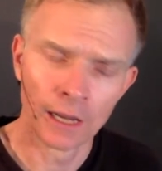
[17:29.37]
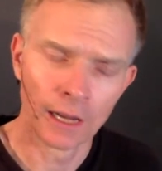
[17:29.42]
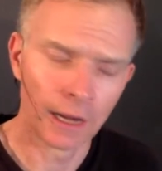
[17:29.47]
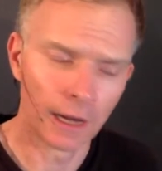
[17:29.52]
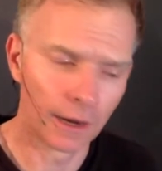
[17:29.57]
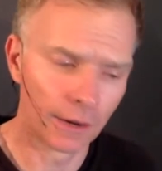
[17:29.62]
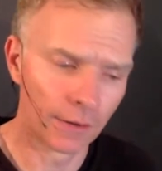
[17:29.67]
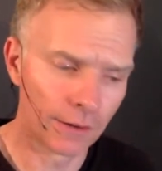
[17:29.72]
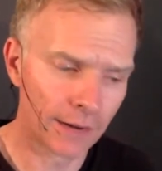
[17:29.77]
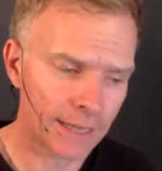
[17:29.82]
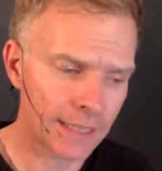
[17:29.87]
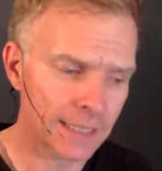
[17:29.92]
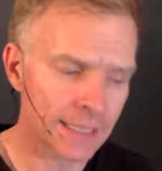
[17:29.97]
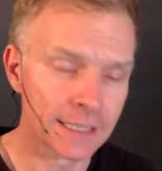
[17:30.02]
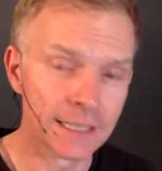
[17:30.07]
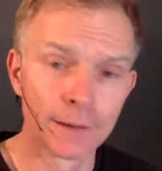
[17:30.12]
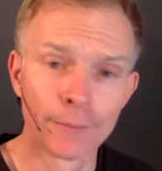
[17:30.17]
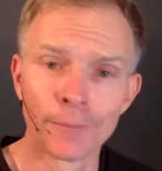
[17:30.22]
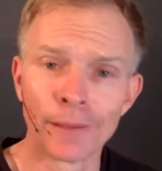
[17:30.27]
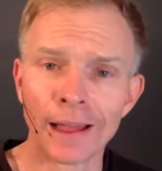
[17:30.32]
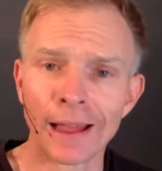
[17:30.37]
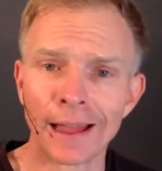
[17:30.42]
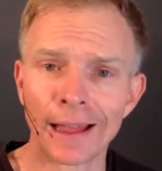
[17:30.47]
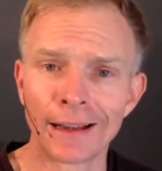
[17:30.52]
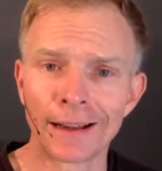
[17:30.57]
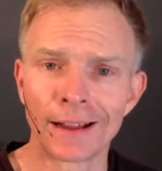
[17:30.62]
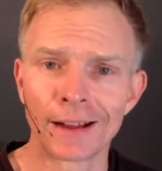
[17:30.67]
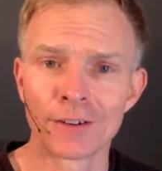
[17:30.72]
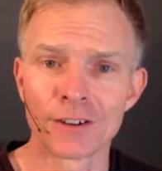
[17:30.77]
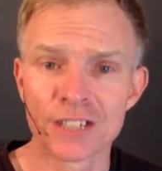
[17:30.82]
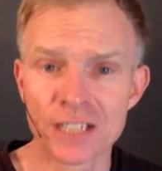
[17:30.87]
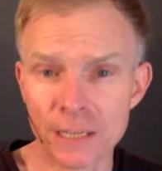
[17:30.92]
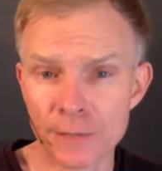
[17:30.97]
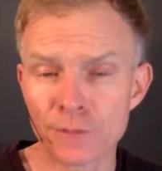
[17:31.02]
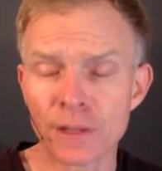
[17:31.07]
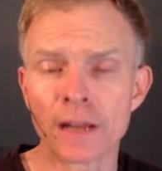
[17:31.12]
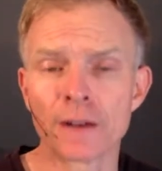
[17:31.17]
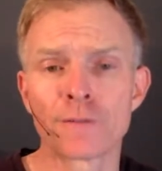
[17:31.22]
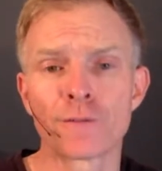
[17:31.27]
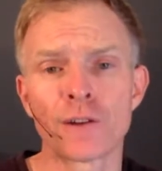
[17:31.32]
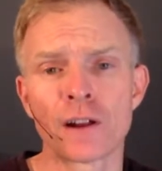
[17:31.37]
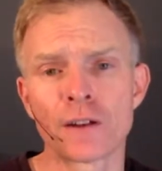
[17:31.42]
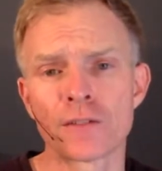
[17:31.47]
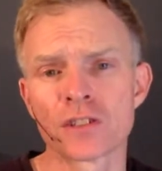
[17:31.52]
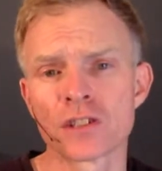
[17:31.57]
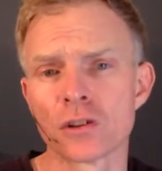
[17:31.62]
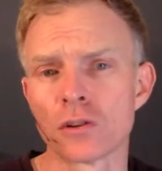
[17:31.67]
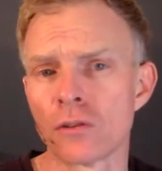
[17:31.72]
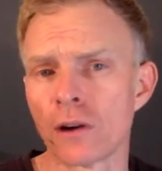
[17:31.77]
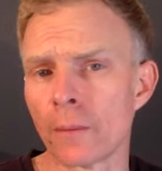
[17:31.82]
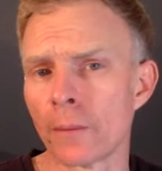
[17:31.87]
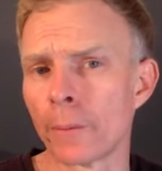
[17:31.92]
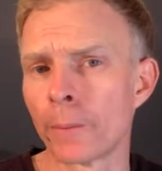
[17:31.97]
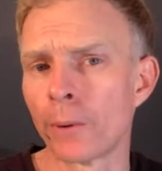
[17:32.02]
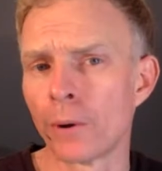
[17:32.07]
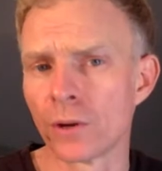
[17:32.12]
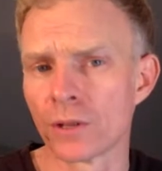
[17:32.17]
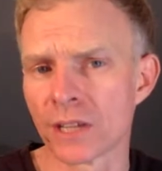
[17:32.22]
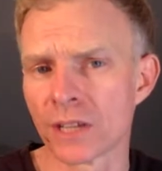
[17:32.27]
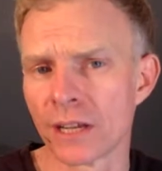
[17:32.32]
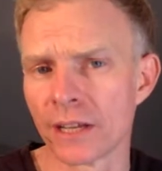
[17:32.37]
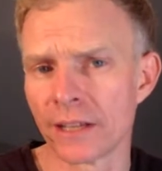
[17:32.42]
racism, and I received that in front of Cyril Ramaphosa,